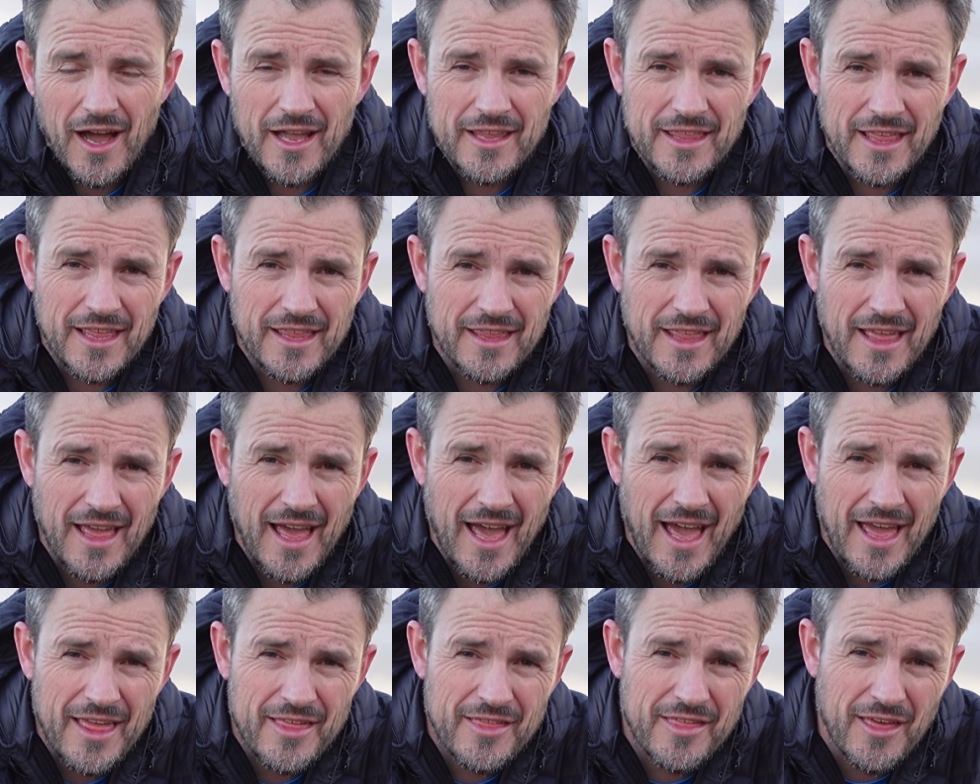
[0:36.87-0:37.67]
I didn't
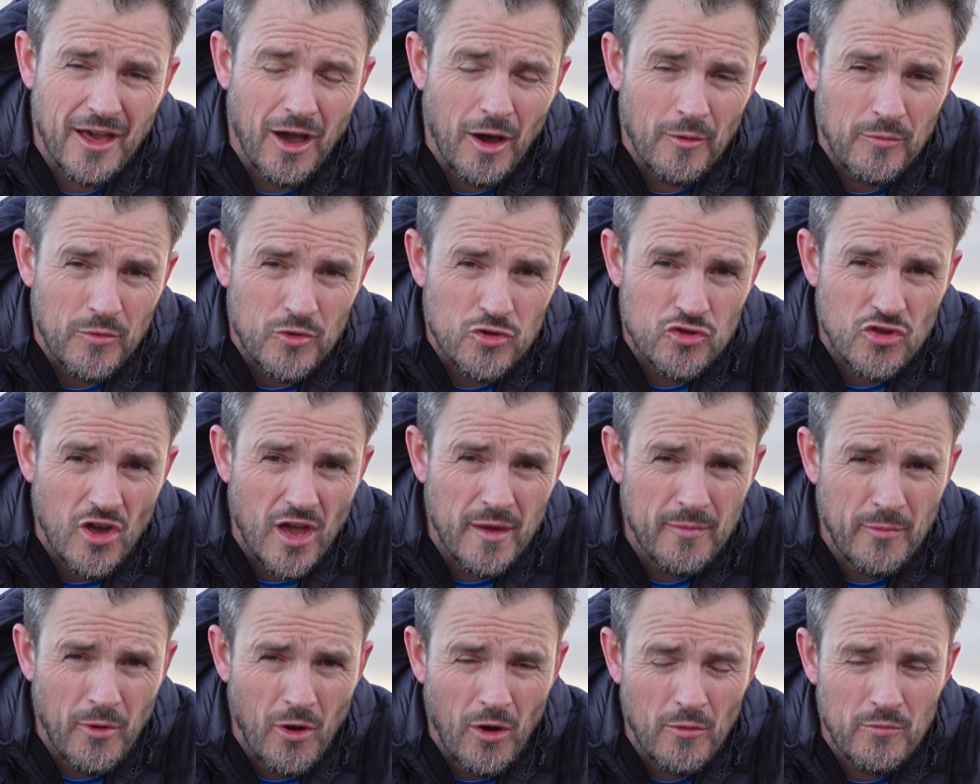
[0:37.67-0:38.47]
set up the
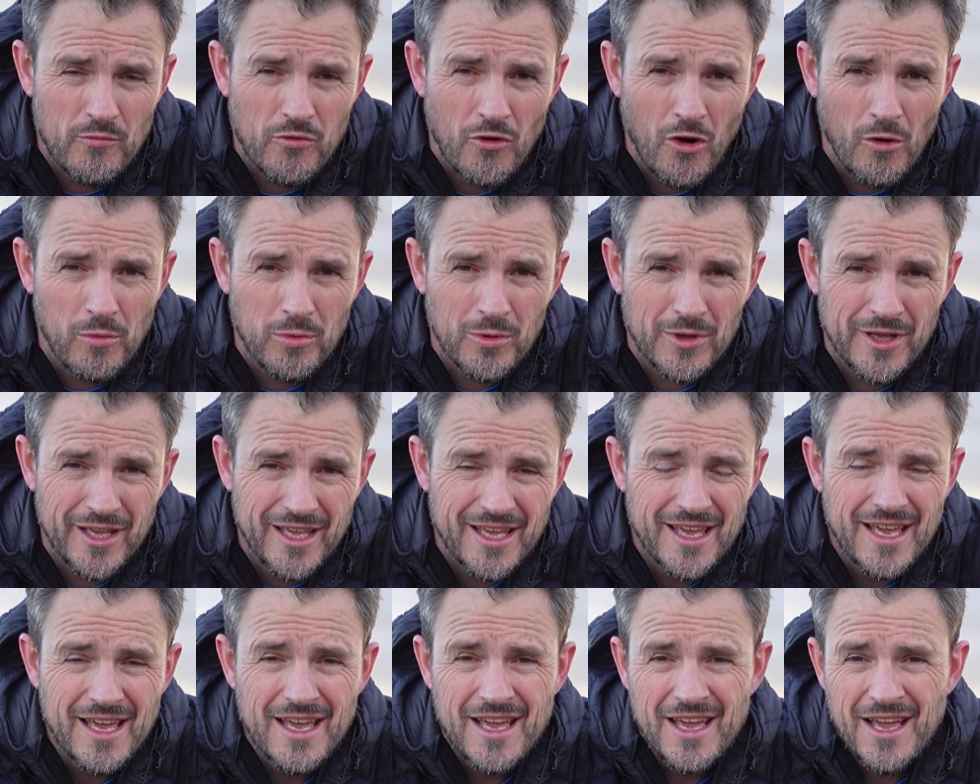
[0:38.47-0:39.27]
tripod
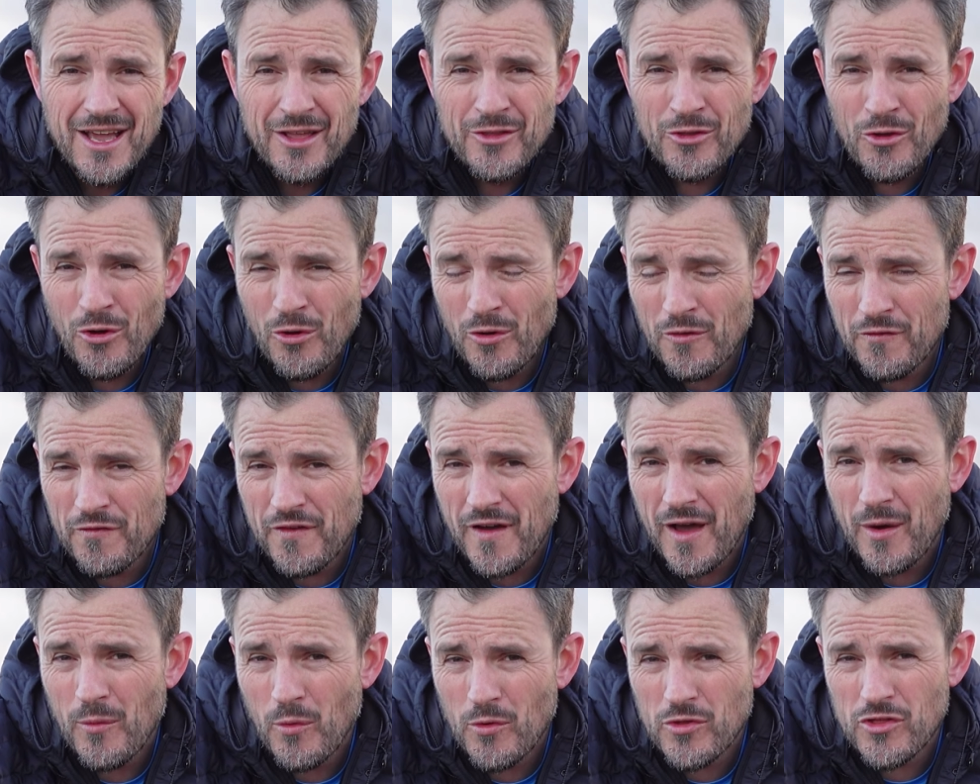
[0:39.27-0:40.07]
properly, nor in
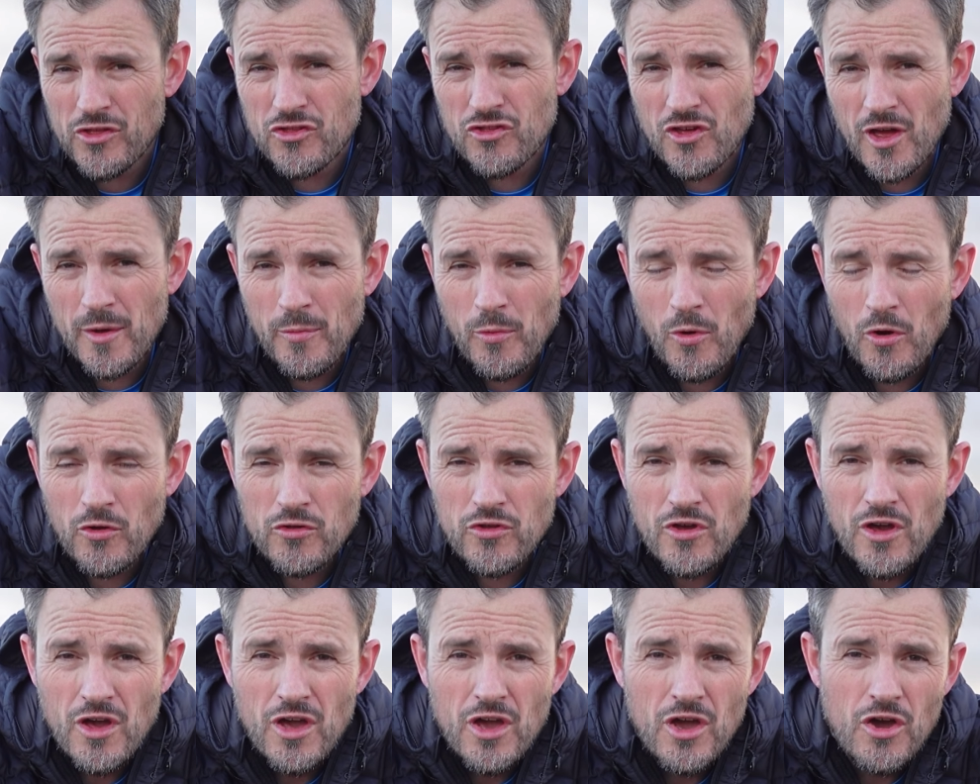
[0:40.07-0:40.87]
fact was the
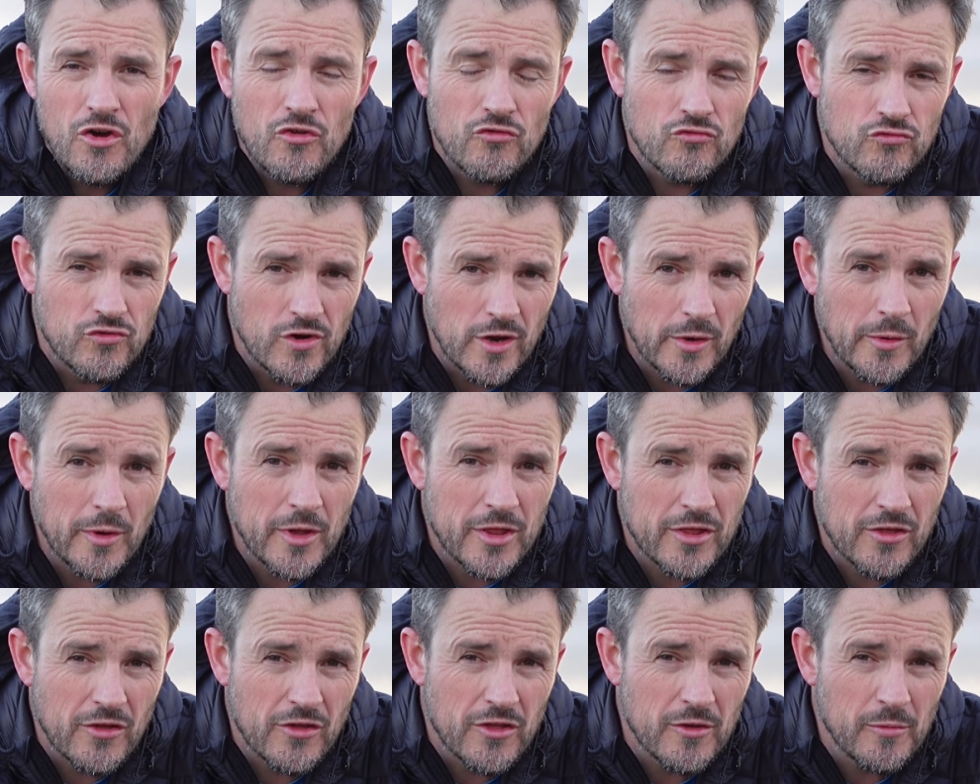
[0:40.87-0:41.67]
tripod
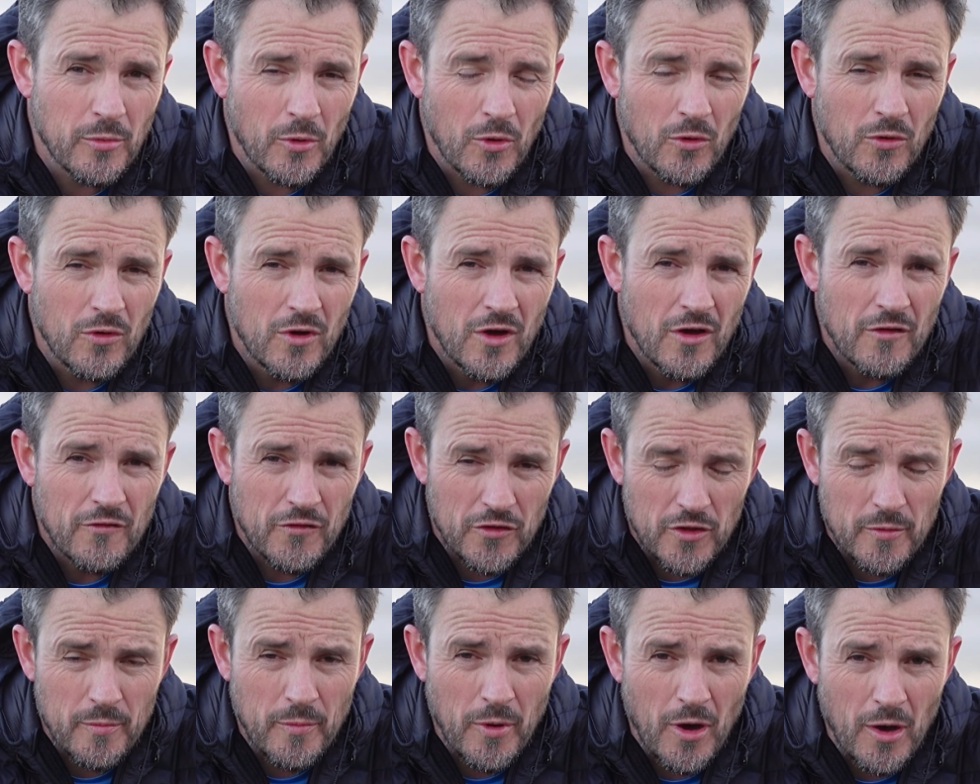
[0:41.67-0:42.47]
really suitable
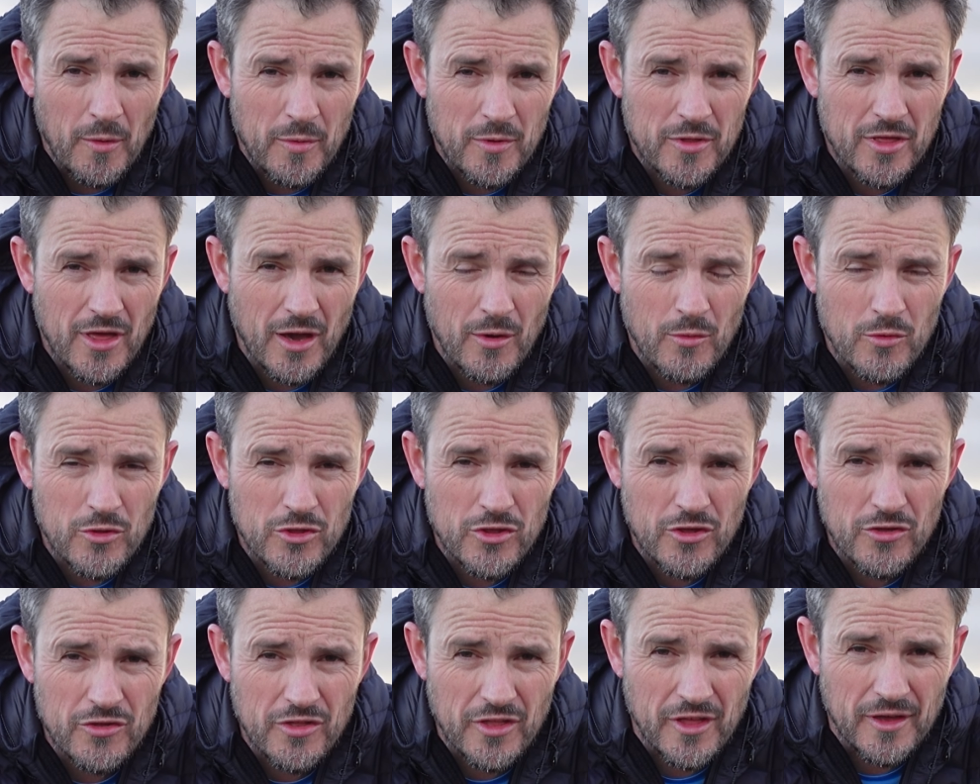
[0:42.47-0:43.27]
for the purpose I
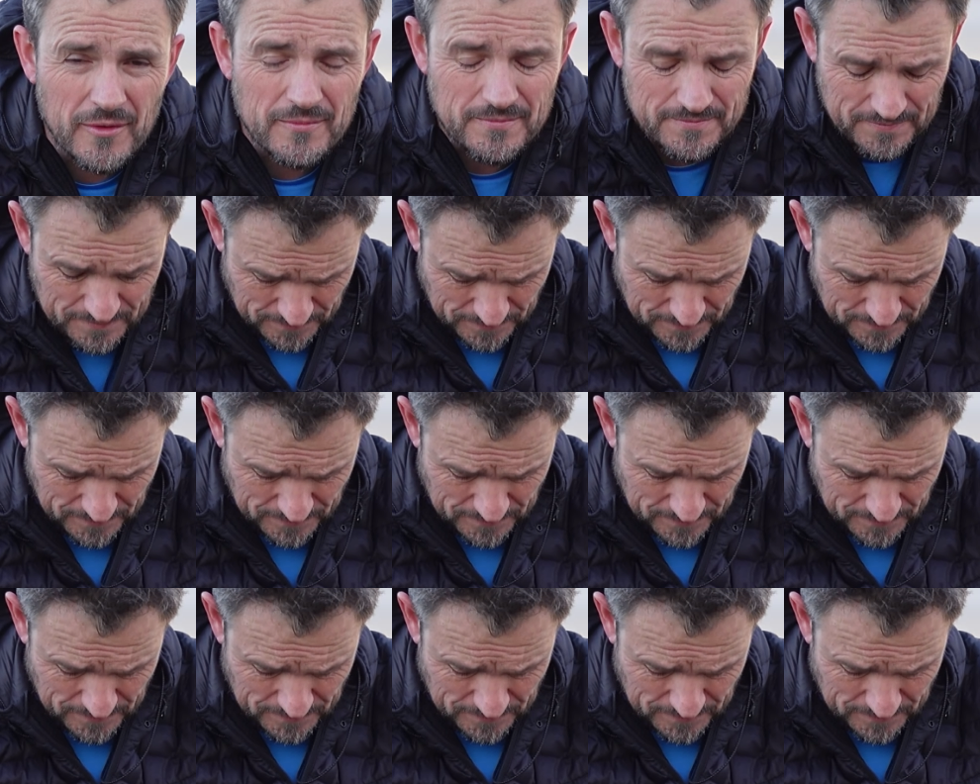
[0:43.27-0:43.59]
was using it.